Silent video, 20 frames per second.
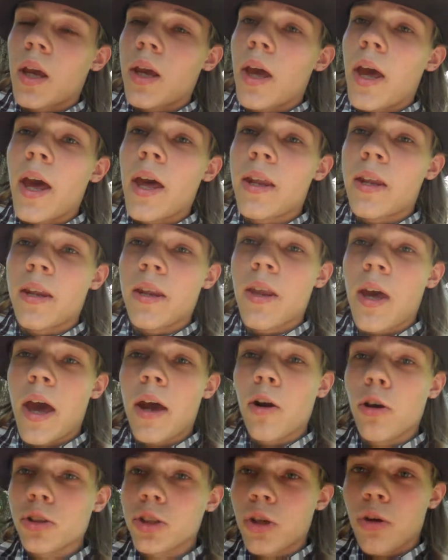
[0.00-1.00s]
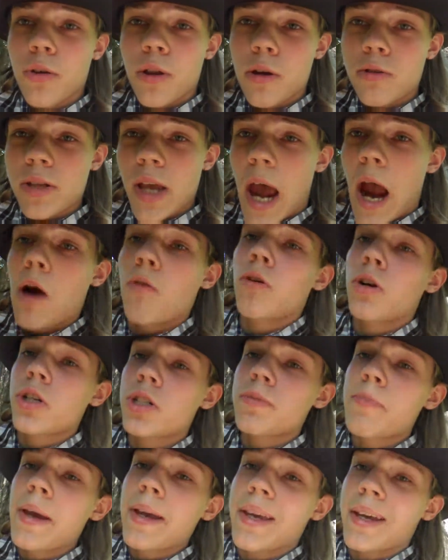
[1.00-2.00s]
and also those
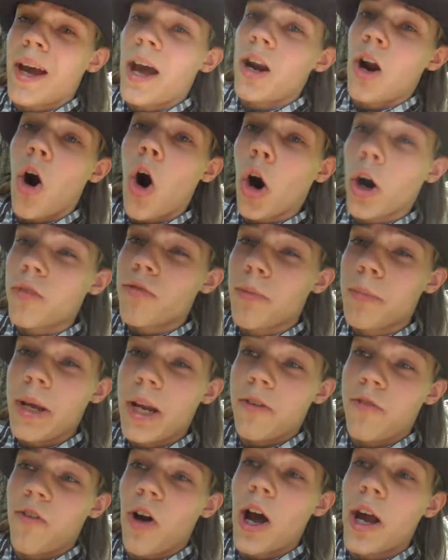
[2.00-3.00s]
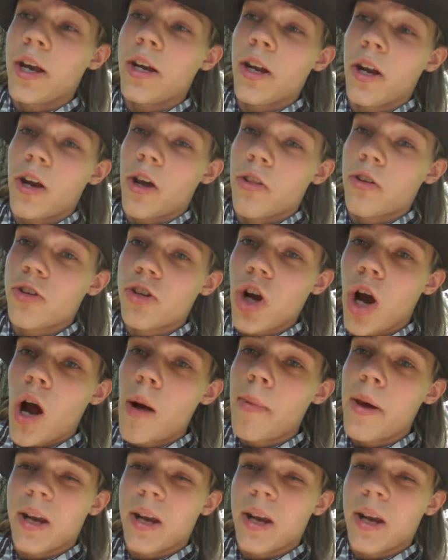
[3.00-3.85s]
hours make it kind of hard for me to find another job,